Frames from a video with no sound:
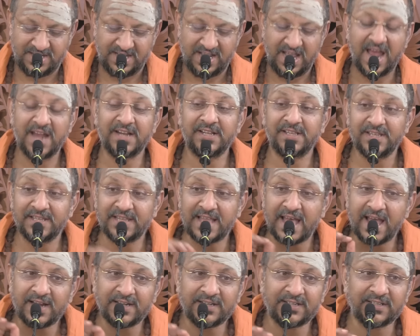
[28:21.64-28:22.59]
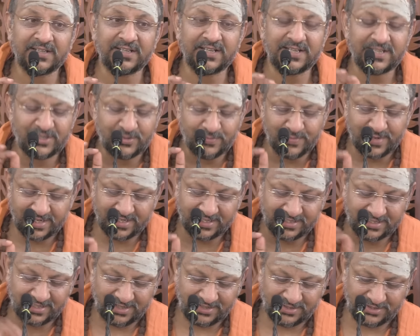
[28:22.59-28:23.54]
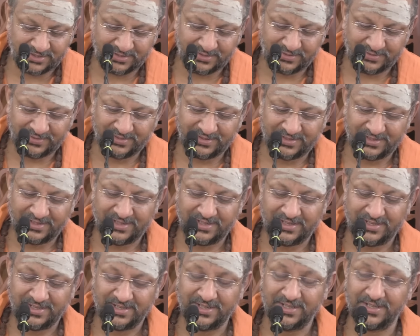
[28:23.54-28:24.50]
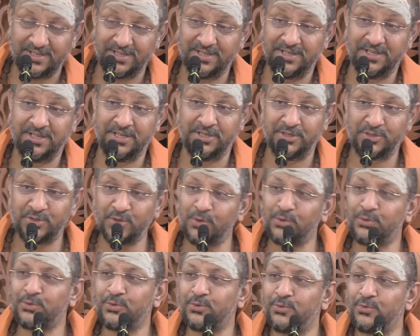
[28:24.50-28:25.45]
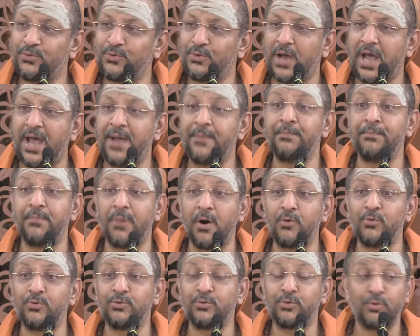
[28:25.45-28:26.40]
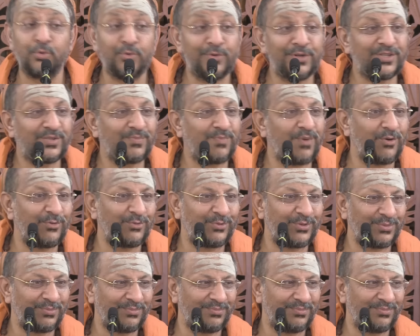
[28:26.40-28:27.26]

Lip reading: And that is meditation. So too, I am bound. Who is bound?